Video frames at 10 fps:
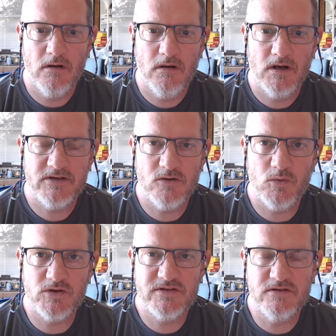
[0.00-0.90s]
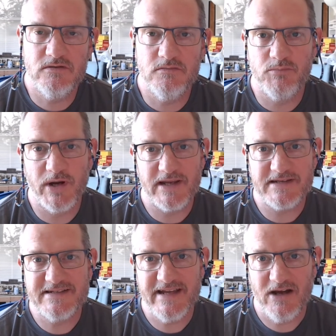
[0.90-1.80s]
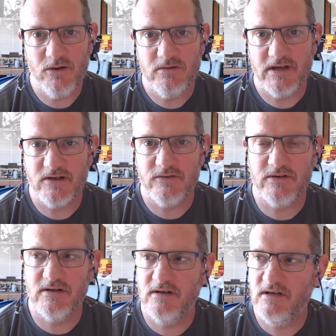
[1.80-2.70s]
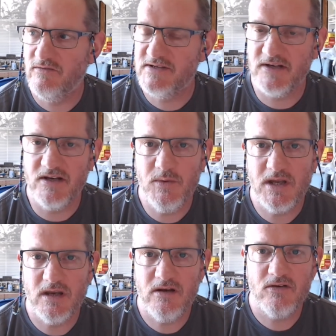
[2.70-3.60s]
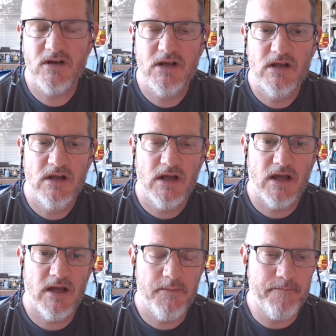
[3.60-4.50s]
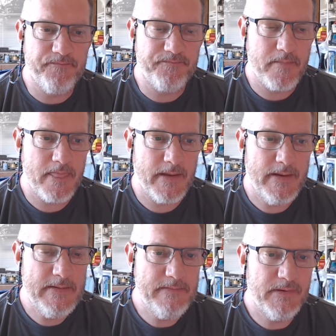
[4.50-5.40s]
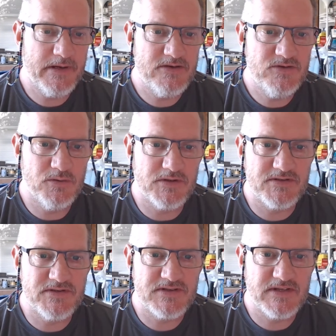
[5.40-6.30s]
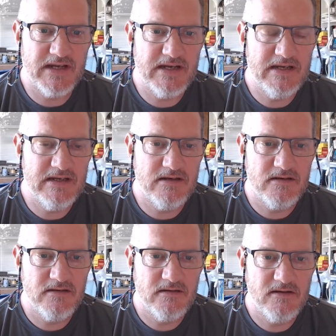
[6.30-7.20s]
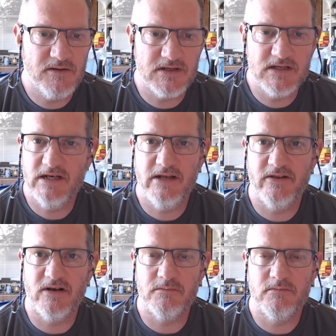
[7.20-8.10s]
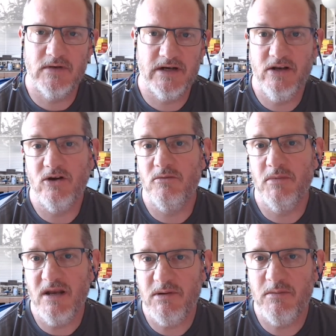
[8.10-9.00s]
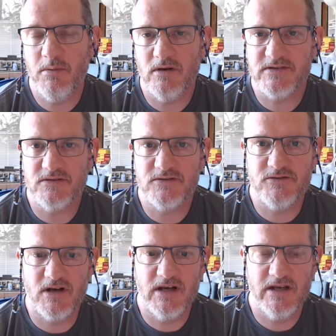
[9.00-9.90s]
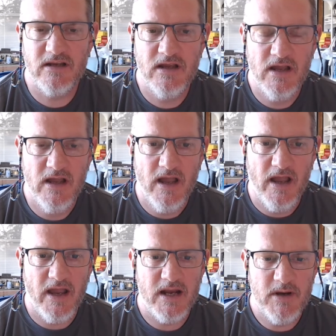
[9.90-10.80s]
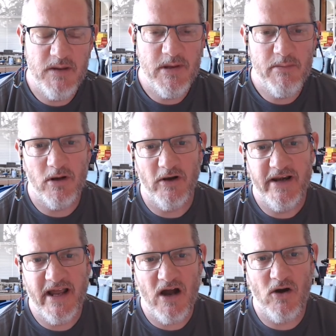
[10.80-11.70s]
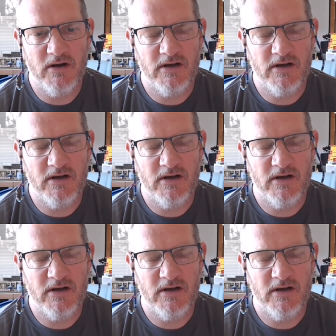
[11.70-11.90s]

I don't want to bring us down out of a lovely sunny weekend, but I do want to say quite clearly that I know many people are still struggling, and many people are now